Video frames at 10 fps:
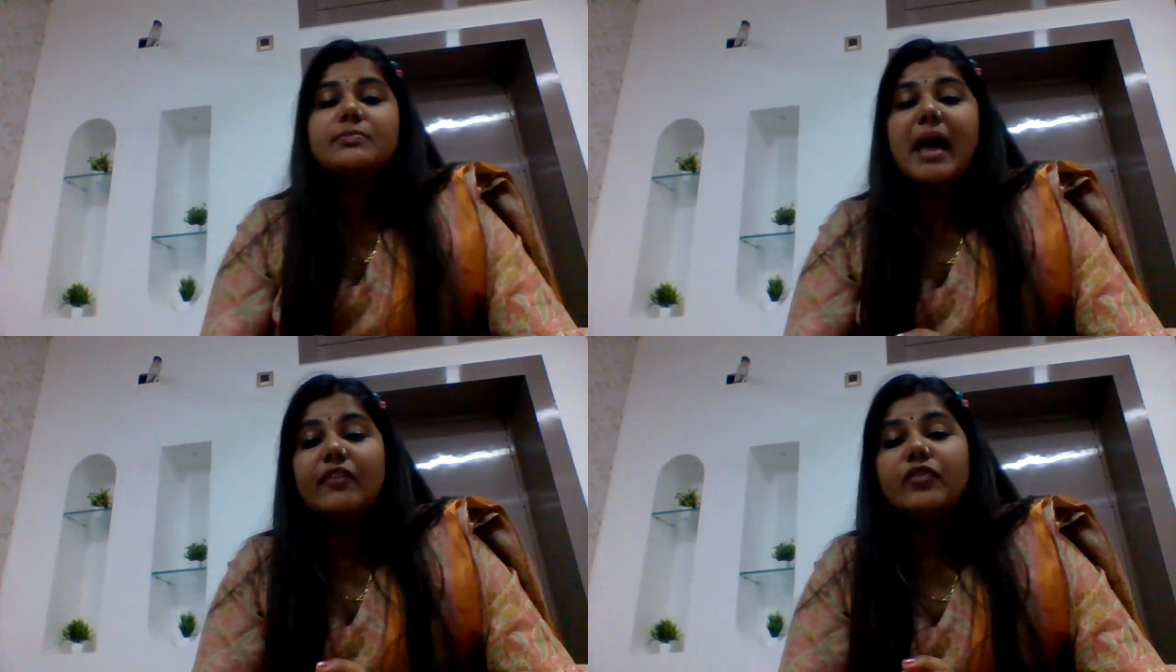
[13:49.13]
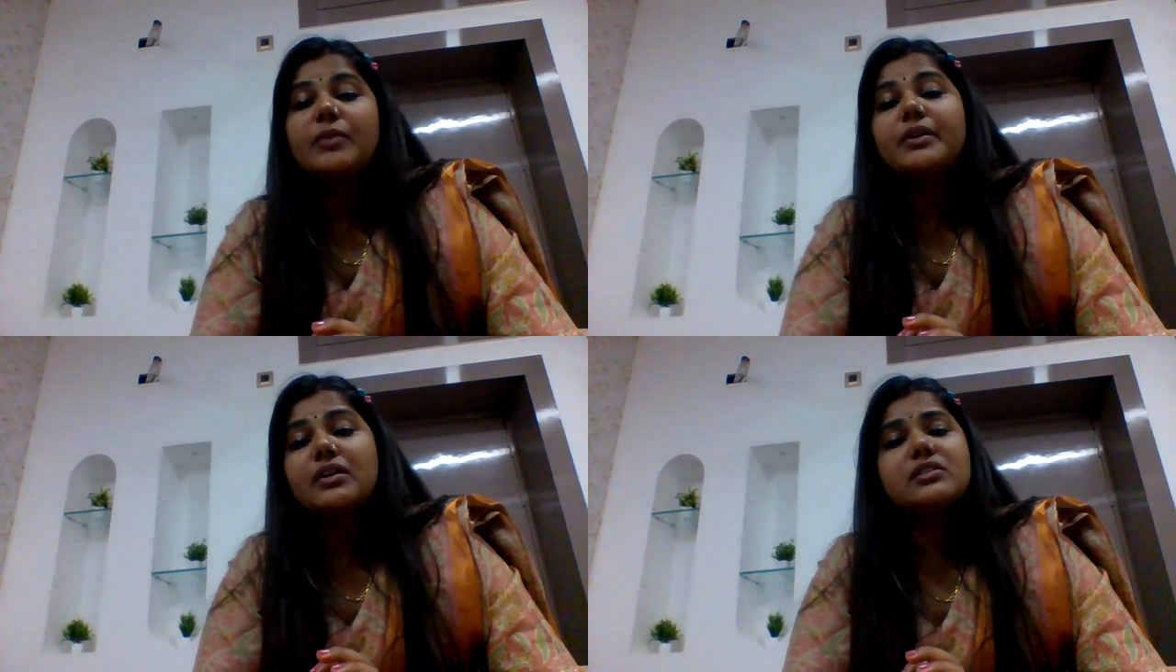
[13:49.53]

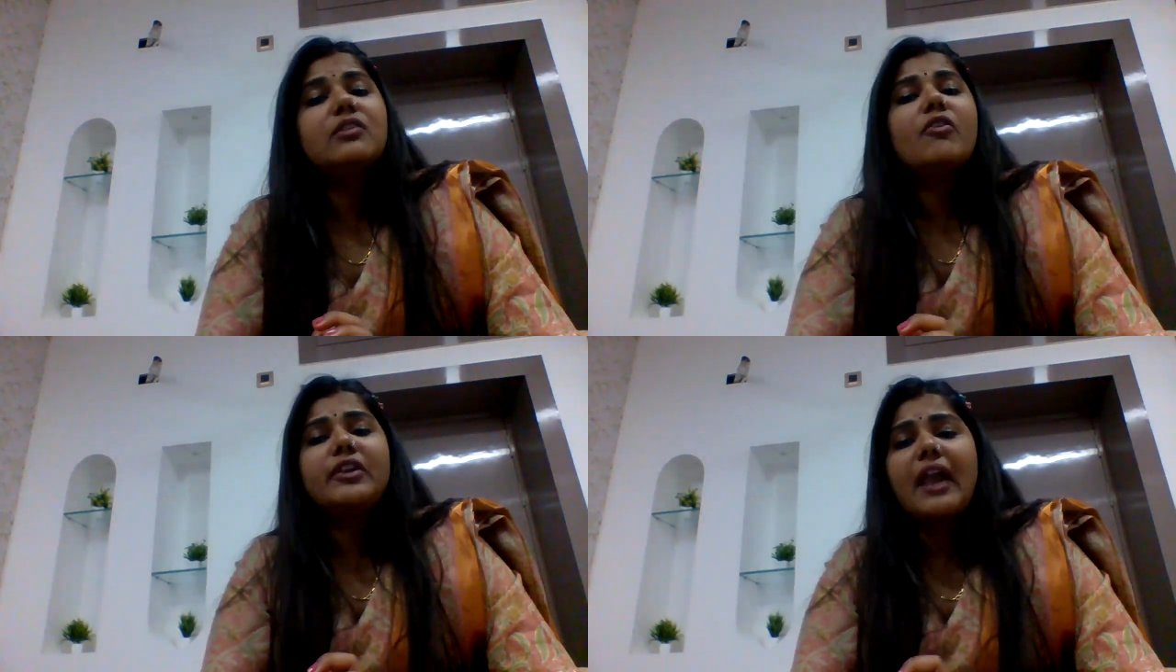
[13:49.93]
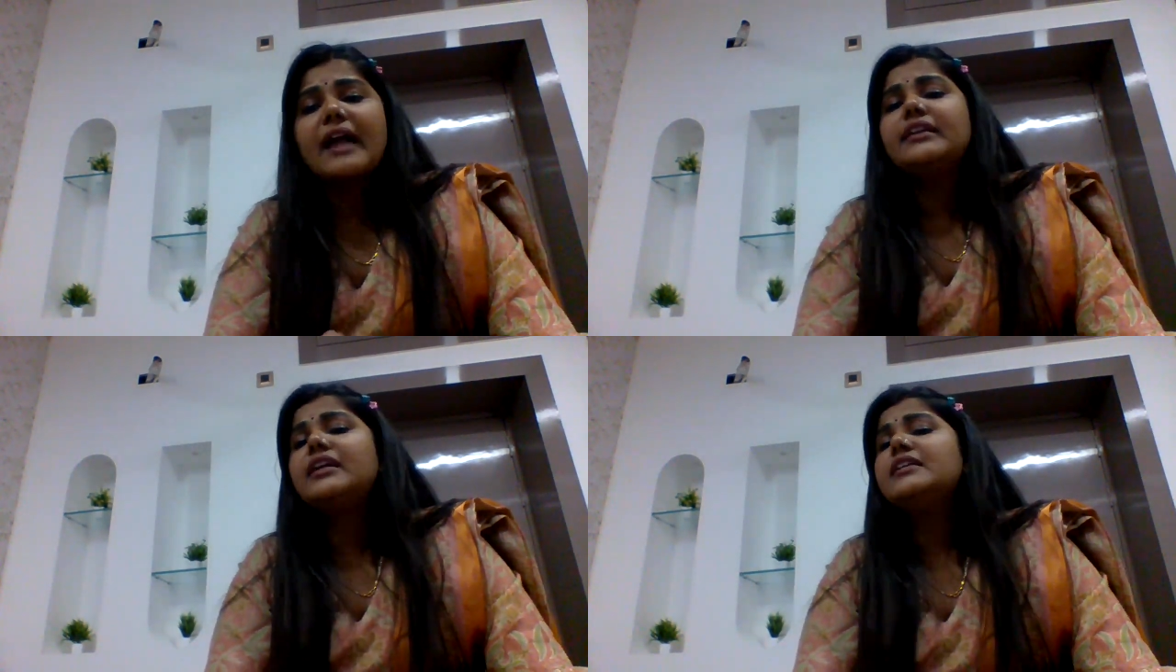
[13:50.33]
Balfour because the
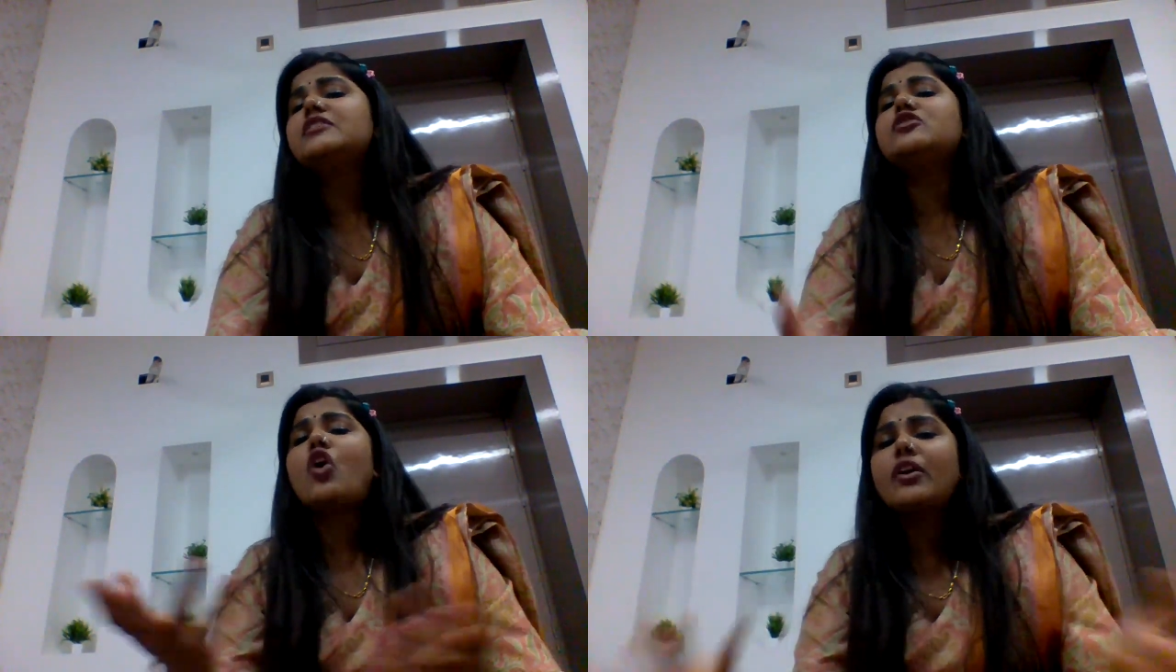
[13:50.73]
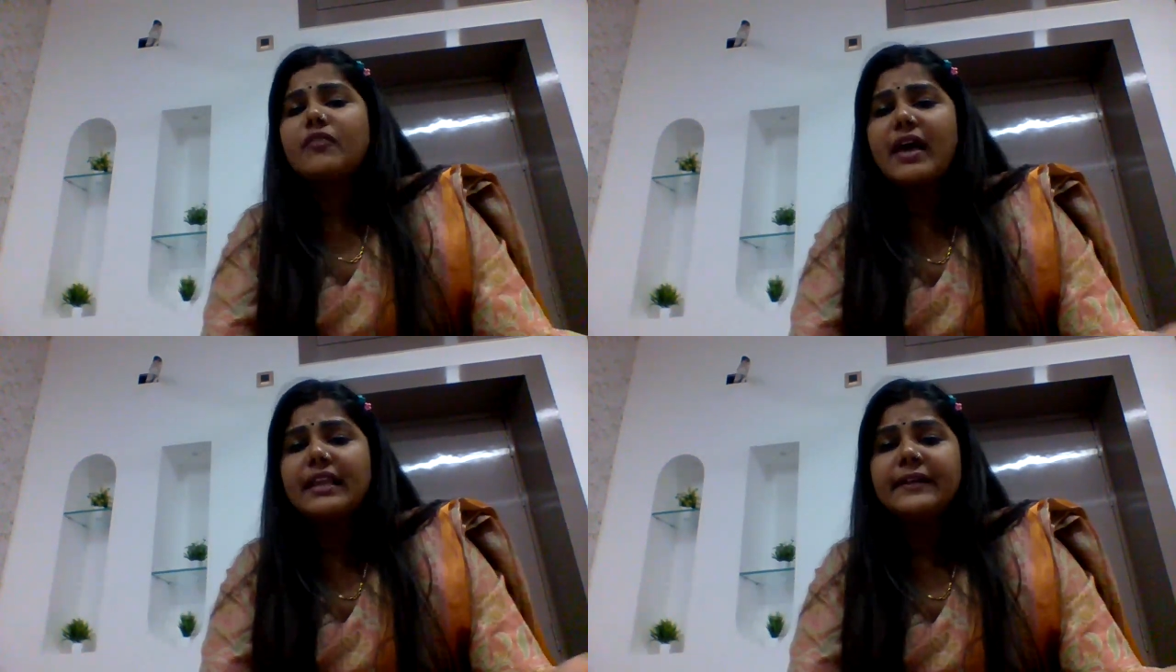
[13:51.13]
contract here is not
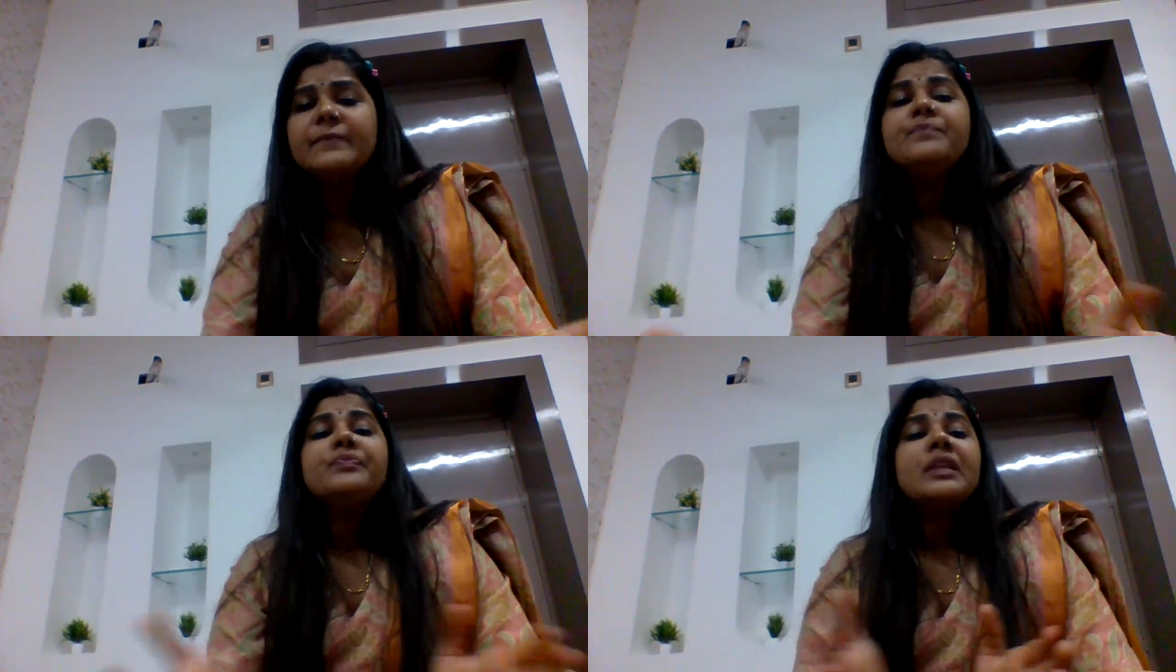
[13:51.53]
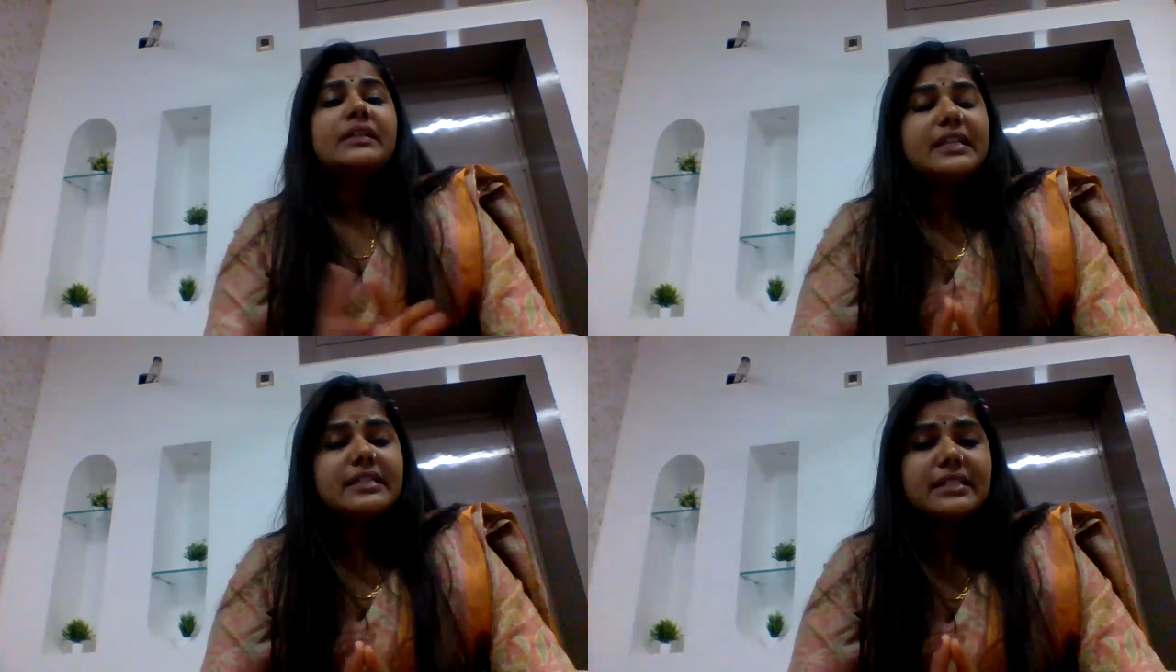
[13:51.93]
valid.
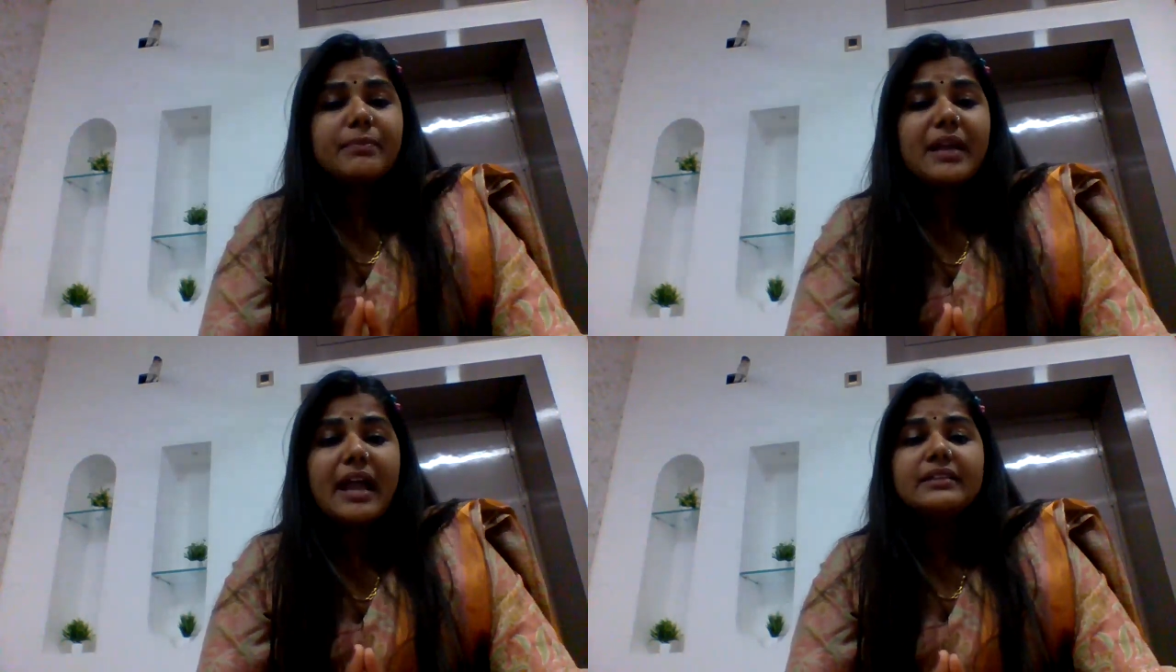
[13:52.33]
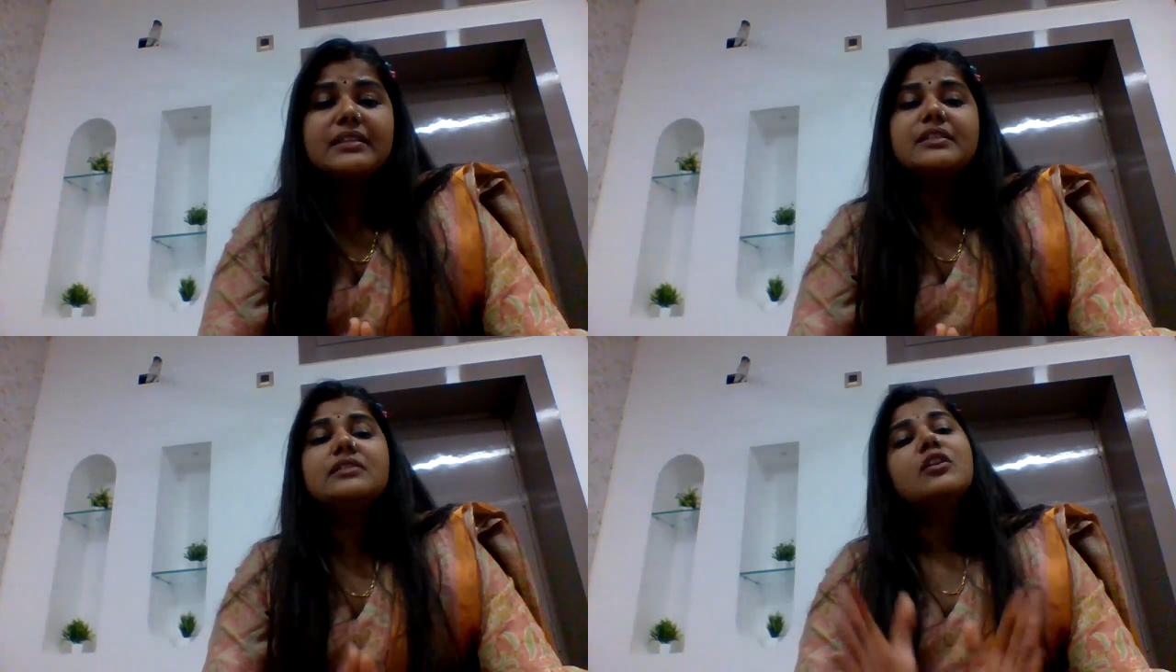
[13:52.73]
Reason behind
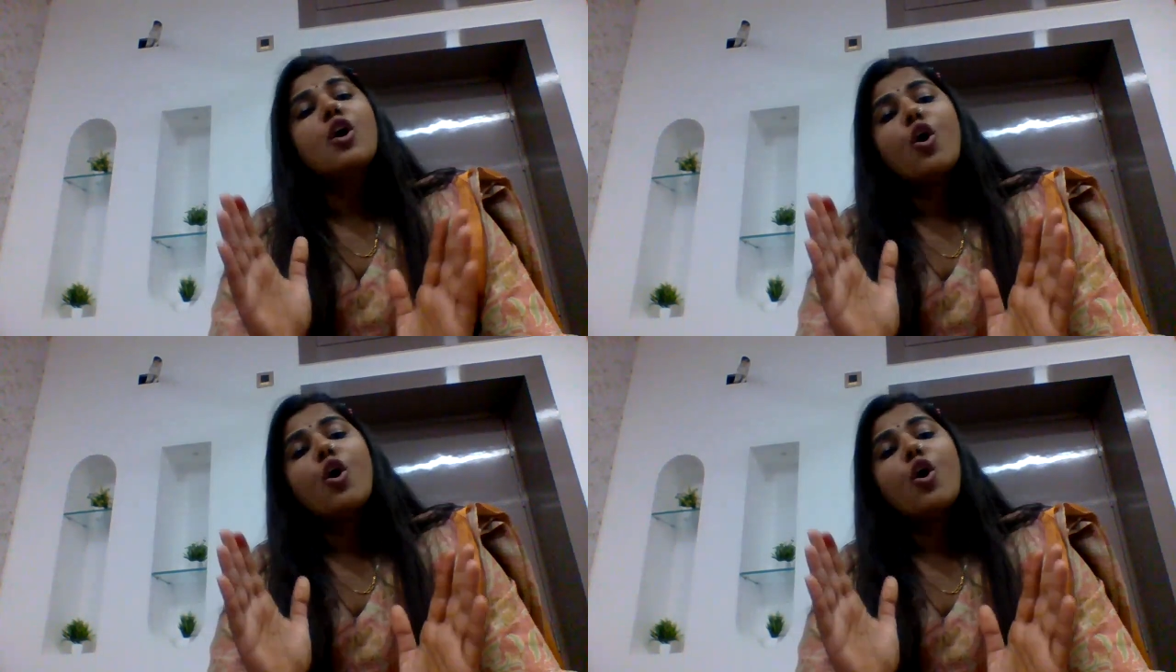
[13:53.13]
this is,